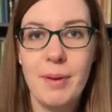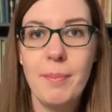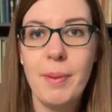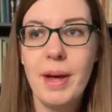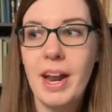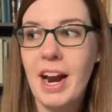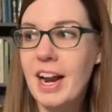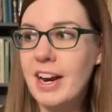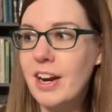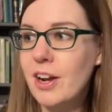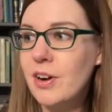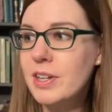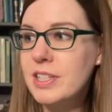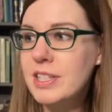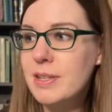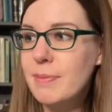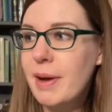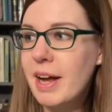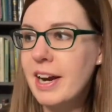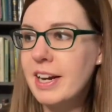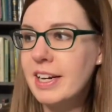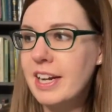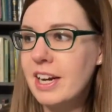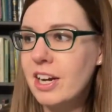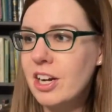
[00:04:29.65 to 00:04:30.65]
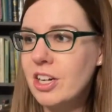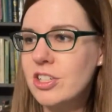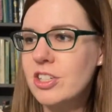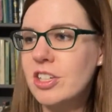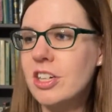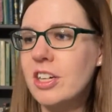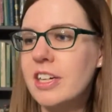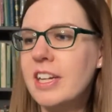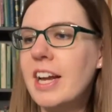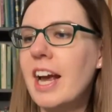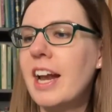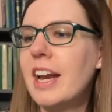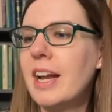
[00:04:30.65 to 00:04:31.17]
but I know it's about a character,
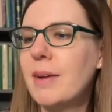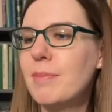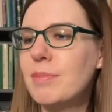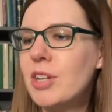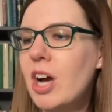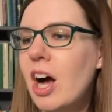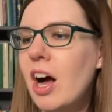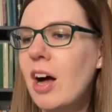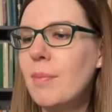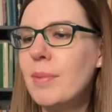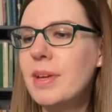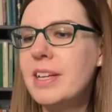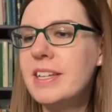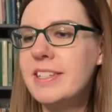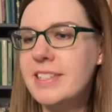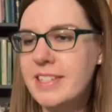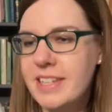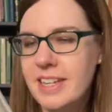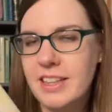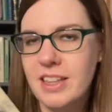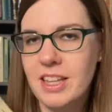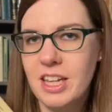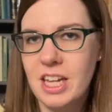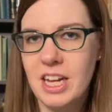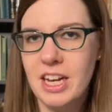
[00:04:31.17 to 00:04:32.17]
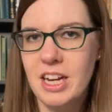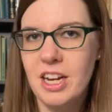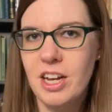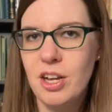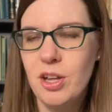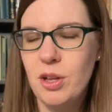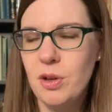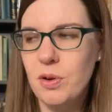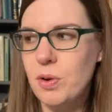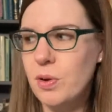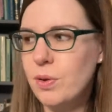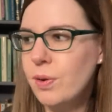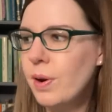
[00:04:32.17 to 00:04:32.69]
yeah, named Thomas Sinlan,
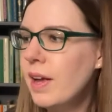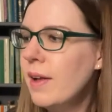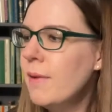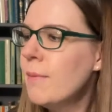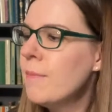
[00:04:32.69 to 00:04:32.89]
who